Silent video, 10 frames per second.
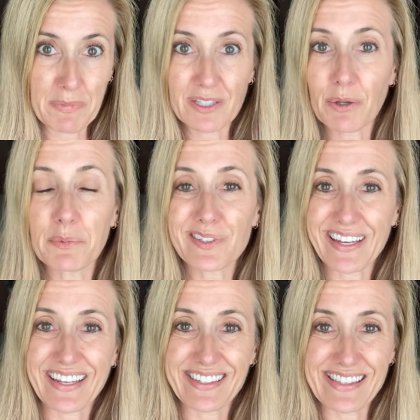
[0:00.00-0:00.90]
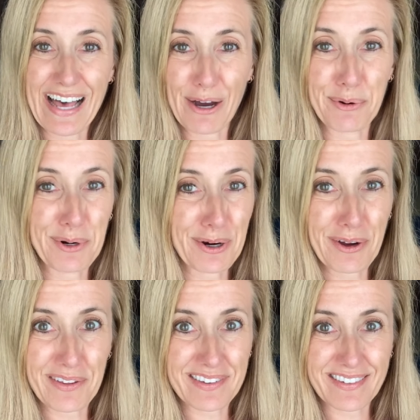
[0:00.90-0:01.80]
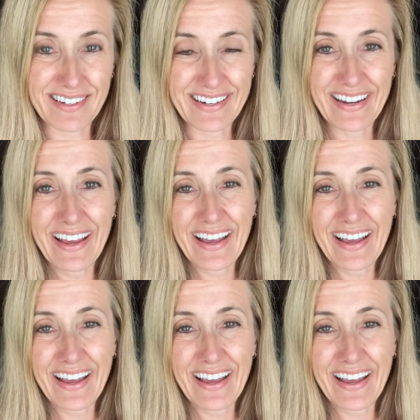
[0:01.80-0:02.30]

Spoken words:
It's almost like it's louder all of a sudden.